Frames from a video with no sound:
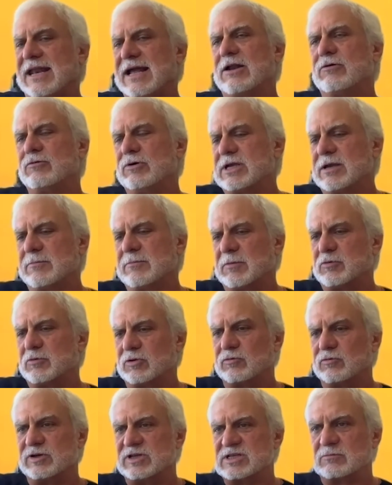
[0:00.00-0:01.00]
How do we come up with a
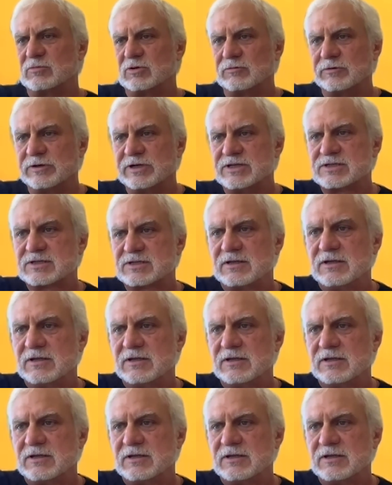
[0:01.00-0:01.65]
reasonable risk?